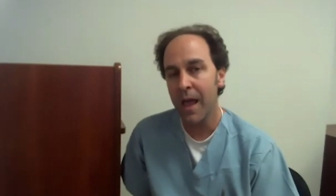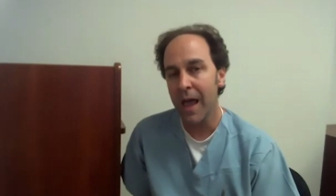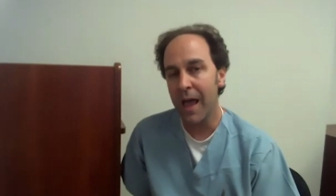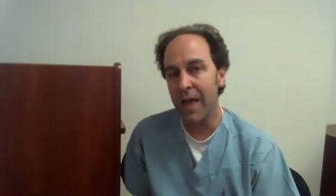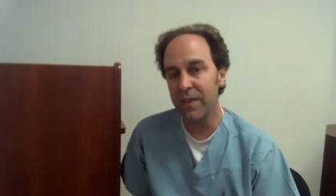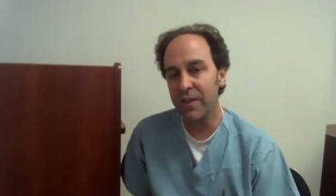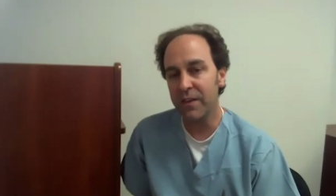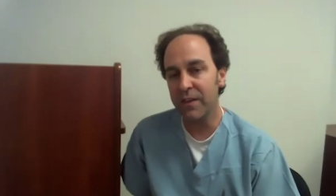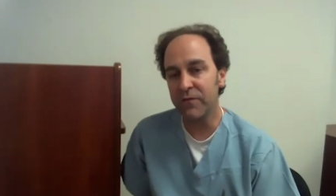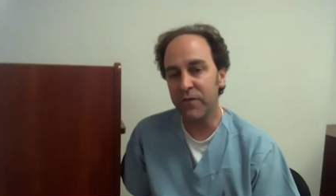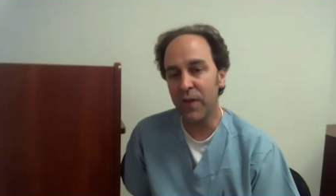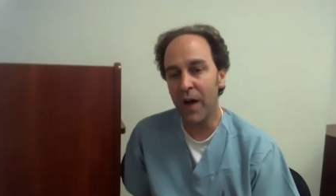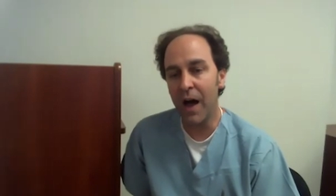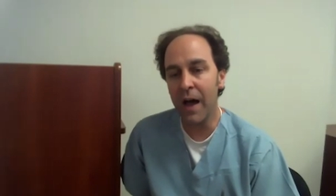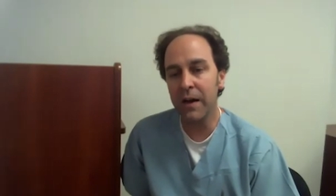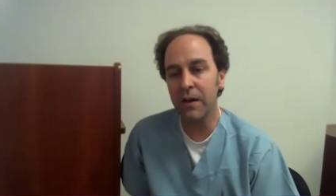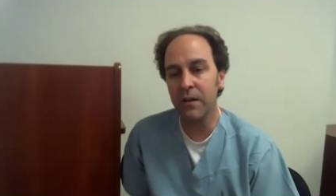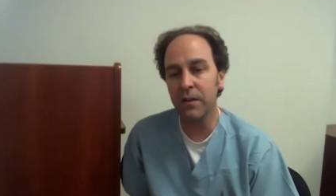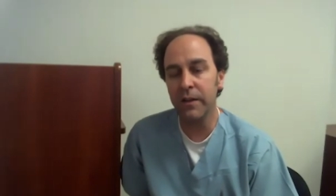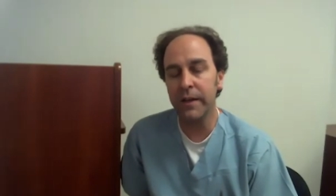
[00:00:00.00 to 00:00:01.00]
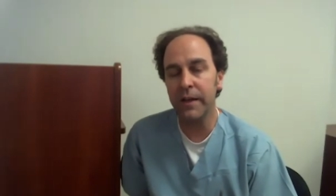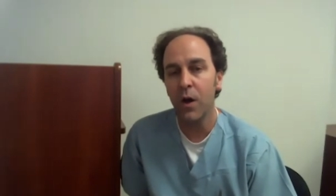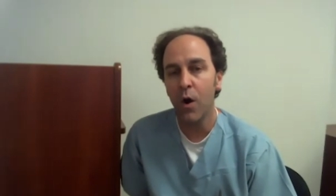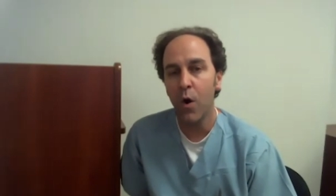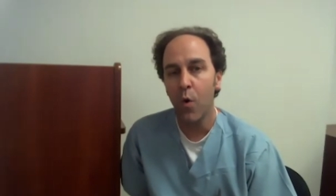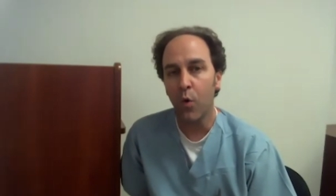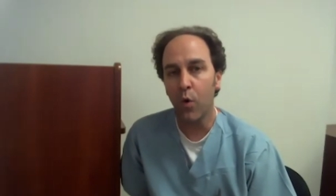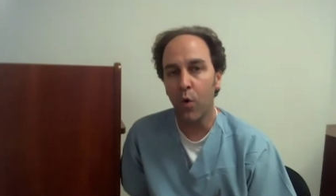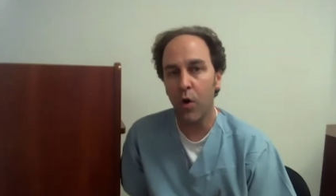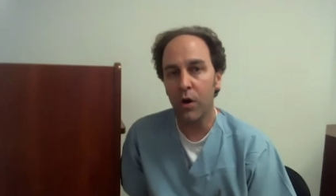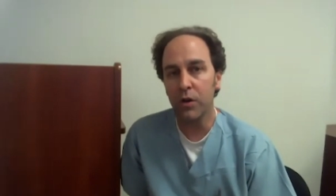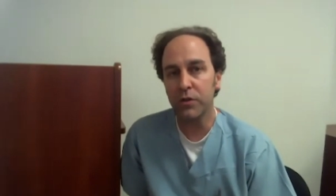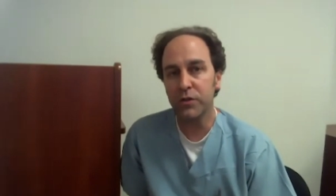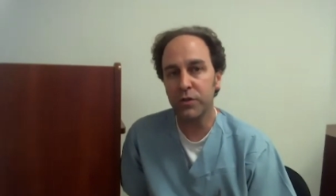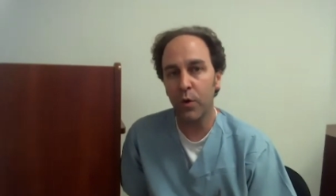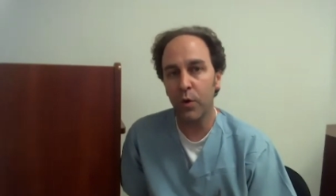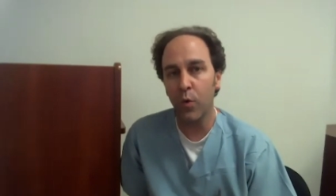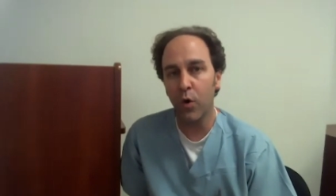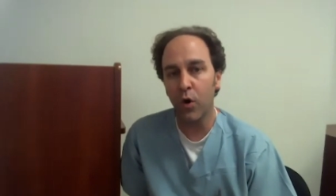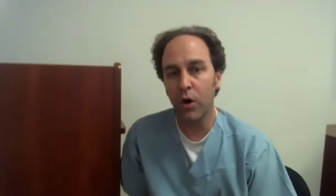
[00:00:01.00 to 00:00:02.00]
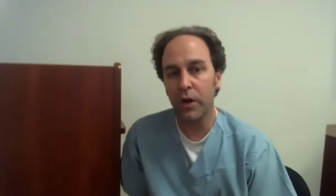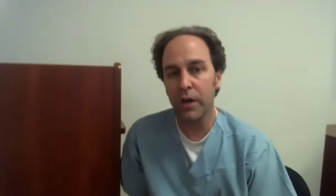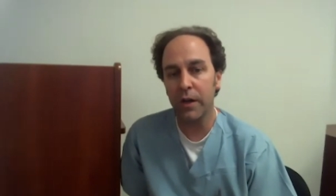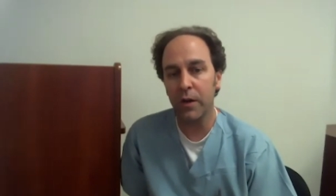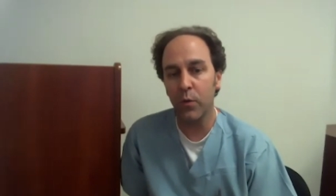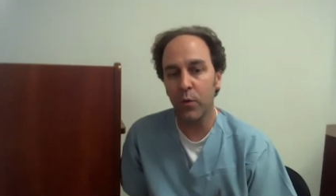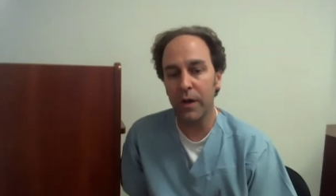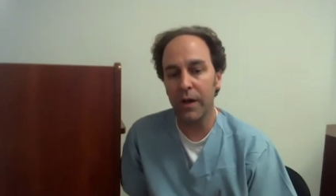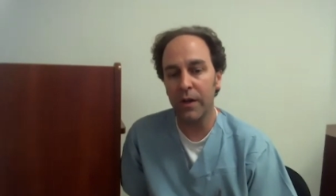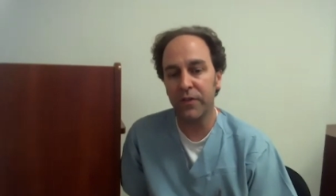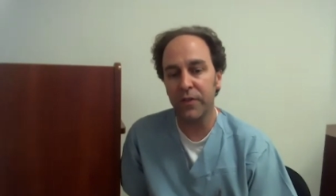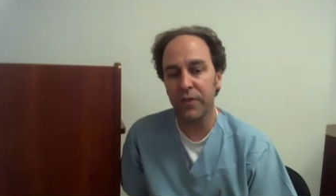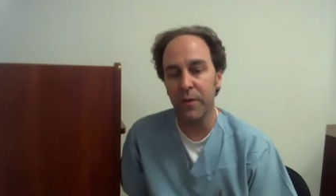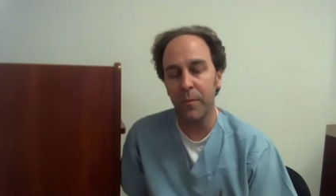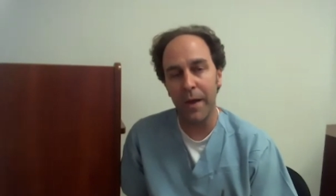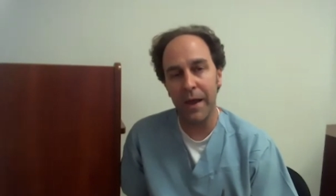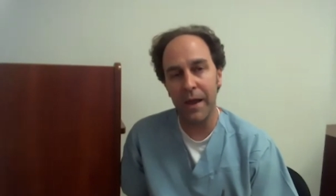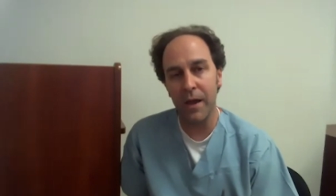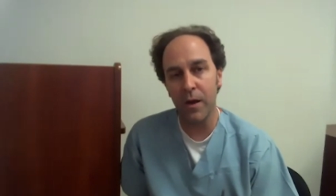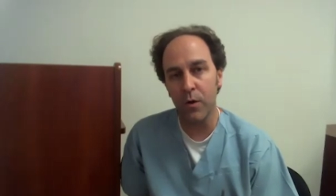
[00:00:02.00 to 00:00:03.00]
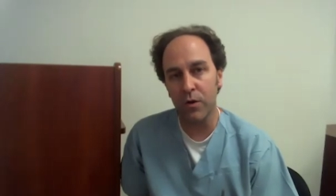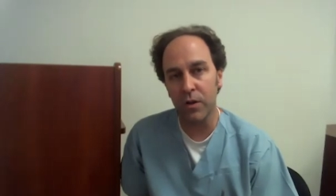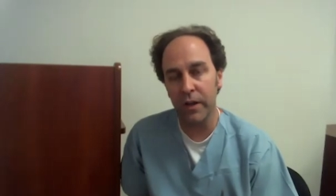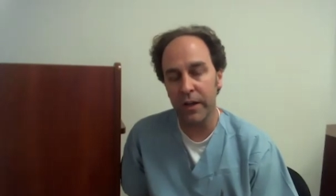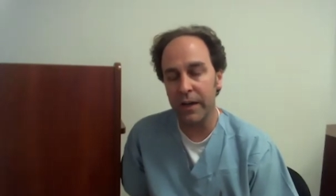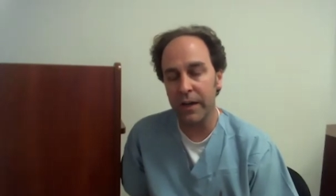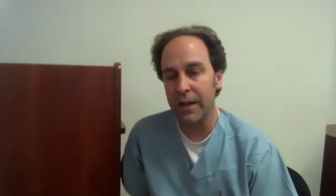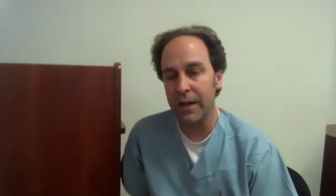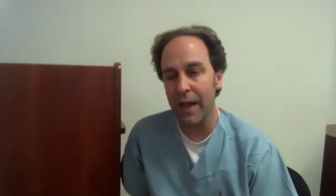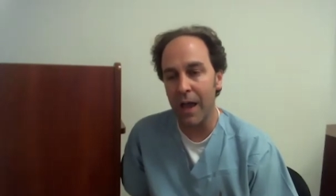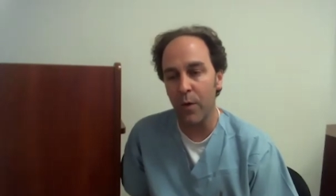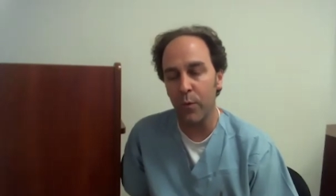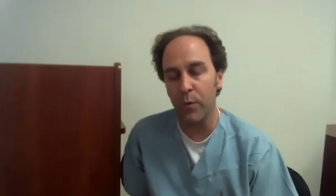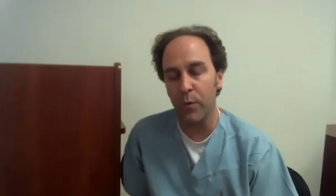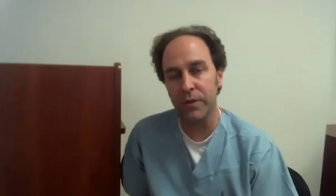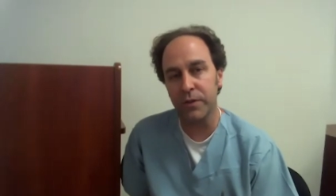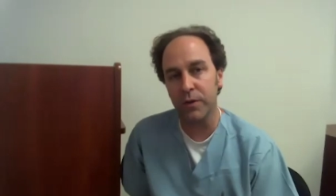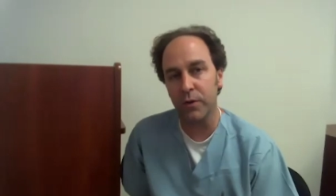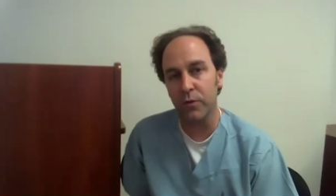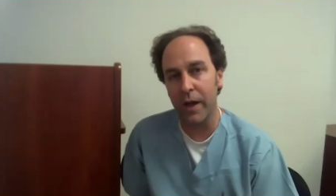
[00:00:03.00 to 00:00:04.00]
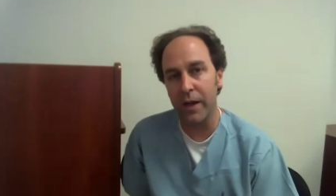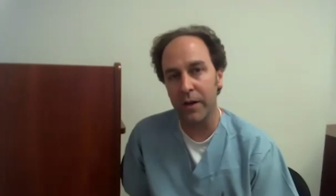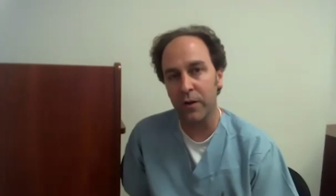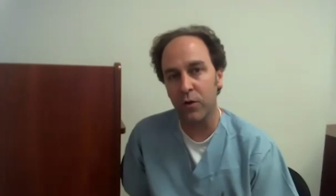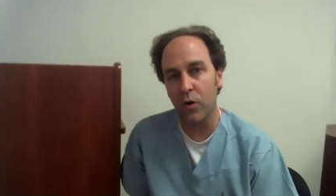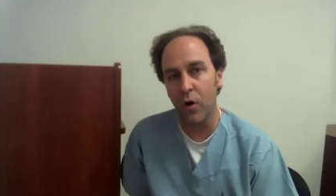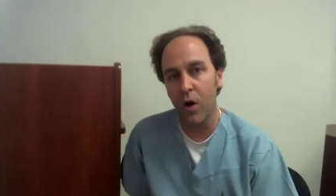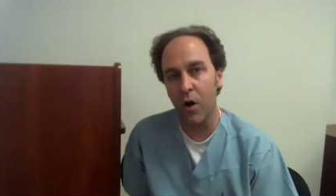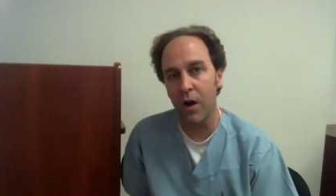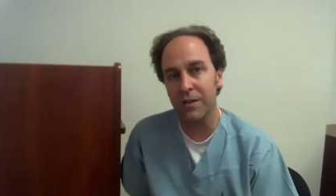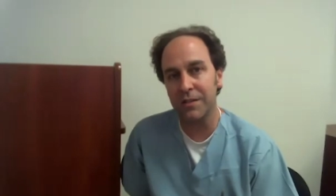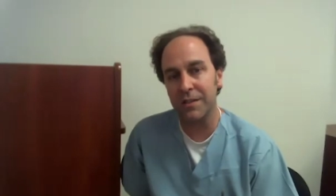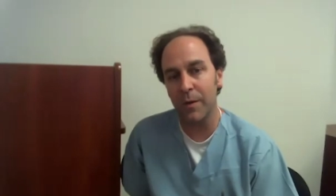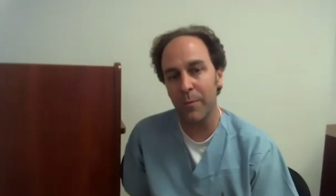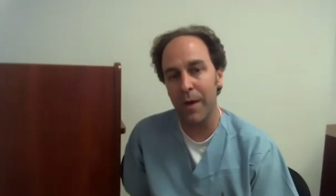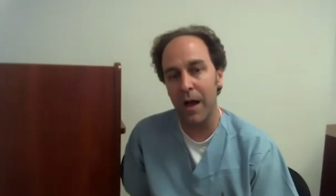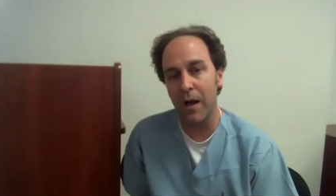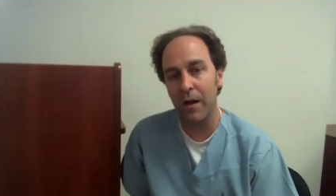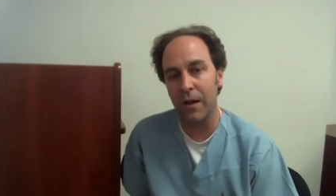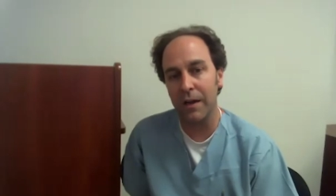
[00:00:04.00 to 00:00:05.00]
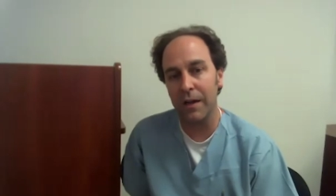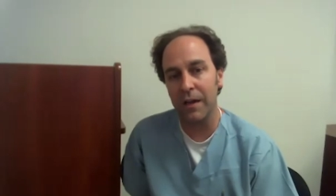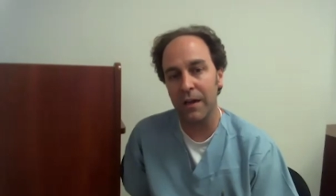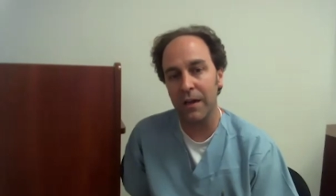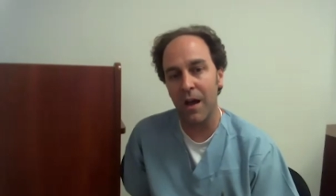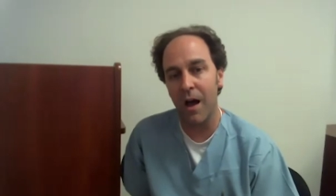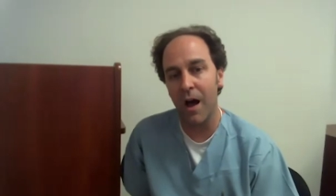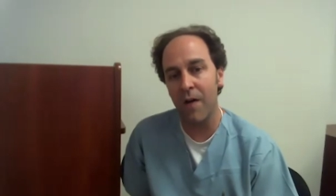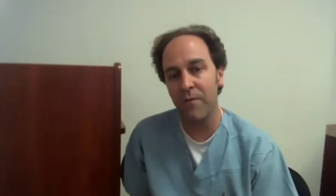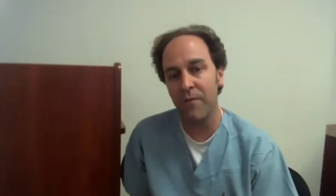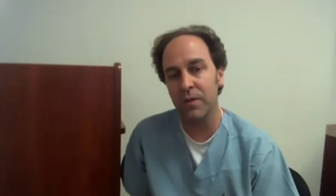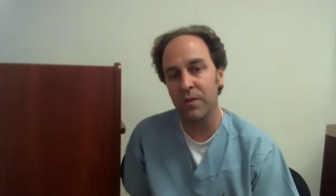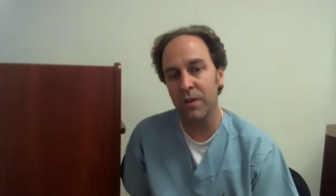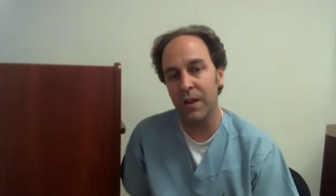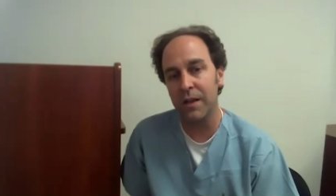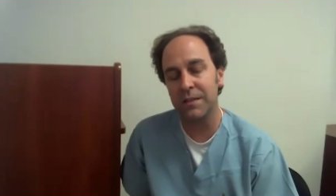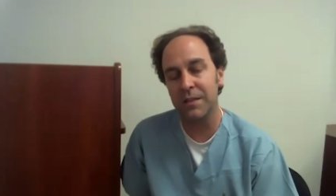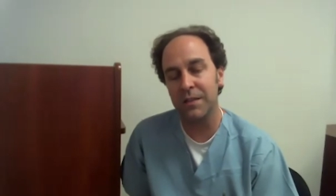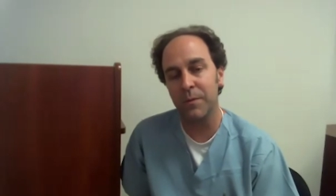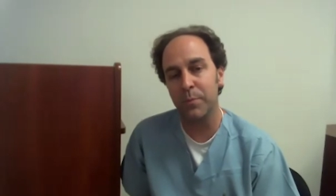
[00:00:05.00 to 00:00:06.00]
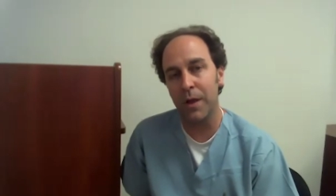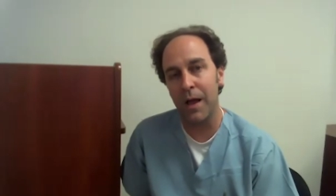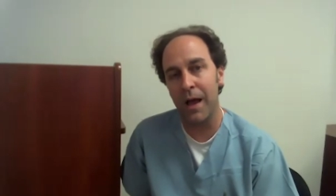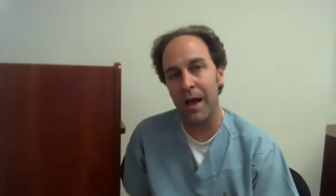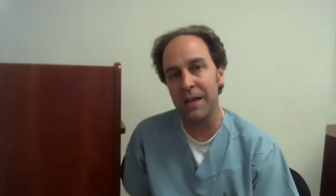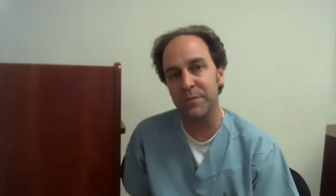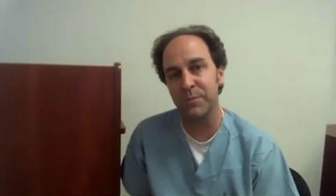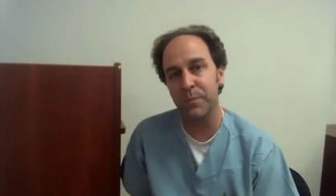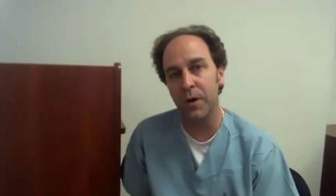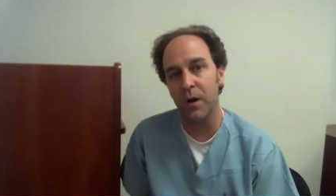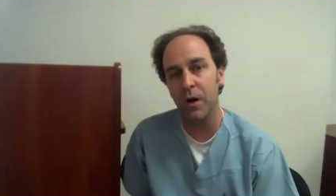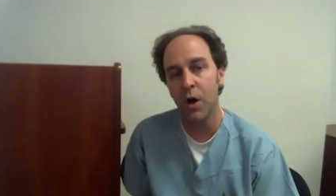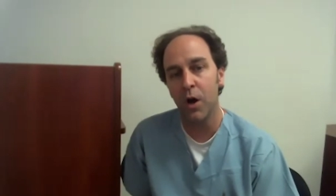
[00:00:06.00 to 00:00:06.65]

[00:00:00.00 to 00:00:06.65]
And then finally, we're also working with the Mayo Clinic and with the Red Cross about getting convalescent plasma,